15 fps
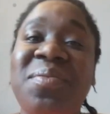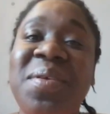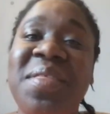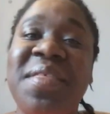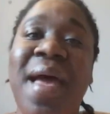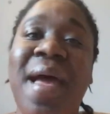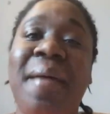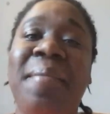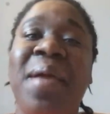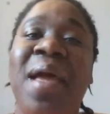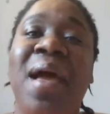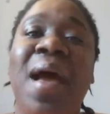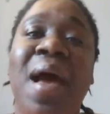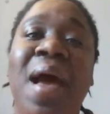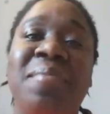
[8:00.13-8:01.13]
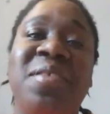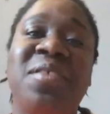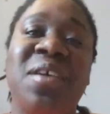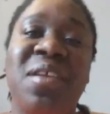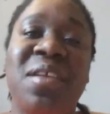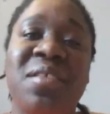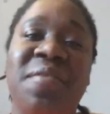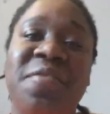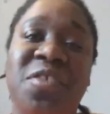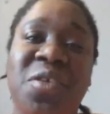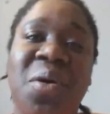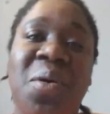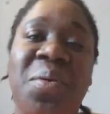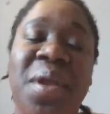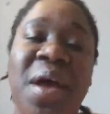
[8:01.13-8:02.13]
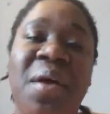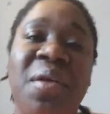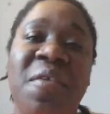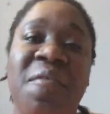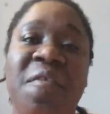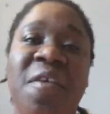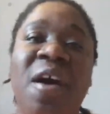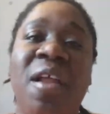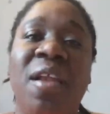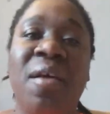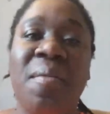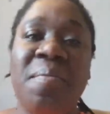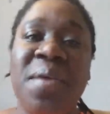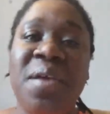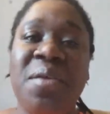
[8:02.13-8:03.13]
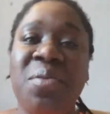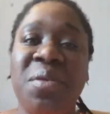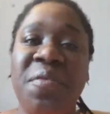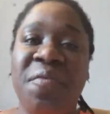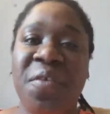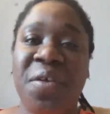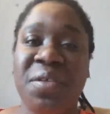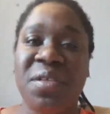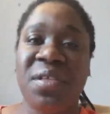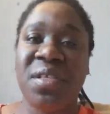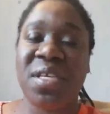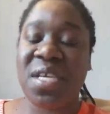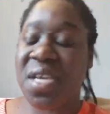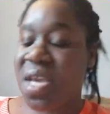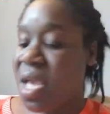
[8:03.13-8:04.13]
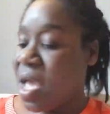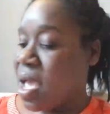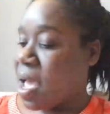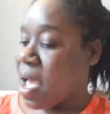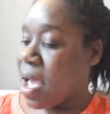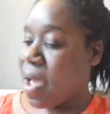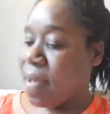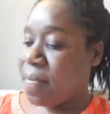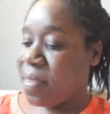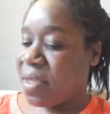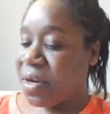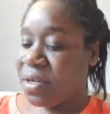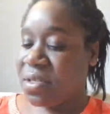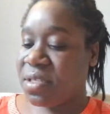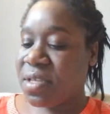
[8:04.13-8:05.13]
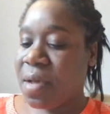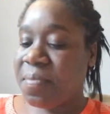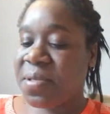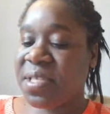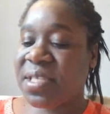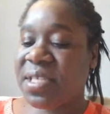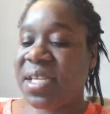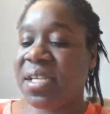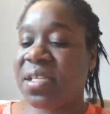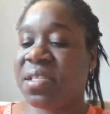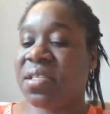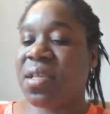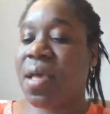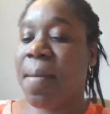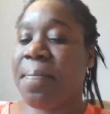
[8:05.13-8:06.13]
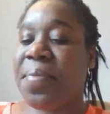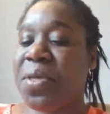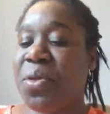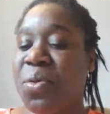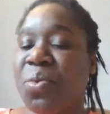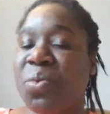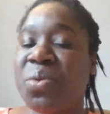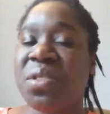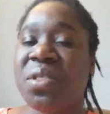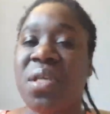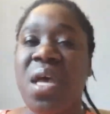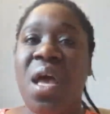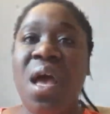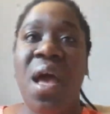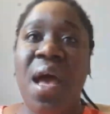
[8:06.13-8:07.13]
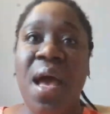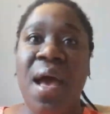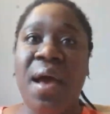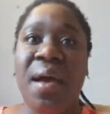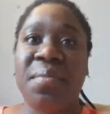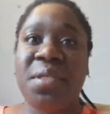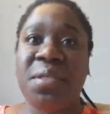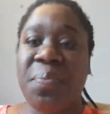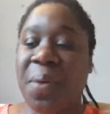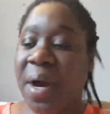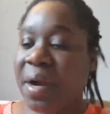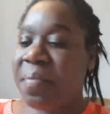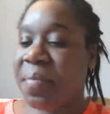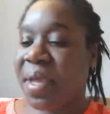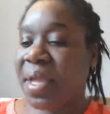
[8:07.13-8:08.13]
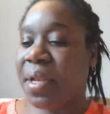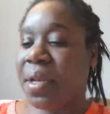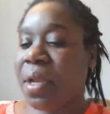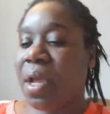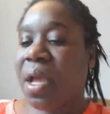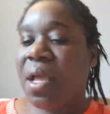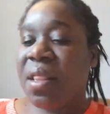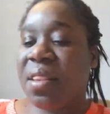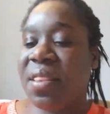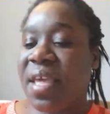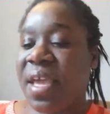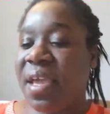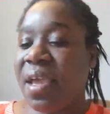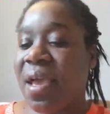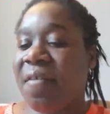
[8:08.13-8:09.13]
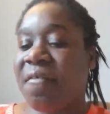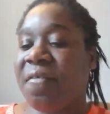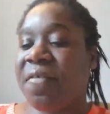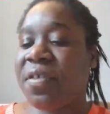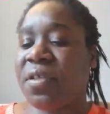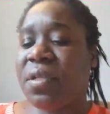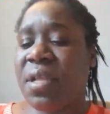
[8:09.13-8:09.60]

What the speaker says: with them. Studies have shown out of Columbia University, their substance abuse department, they have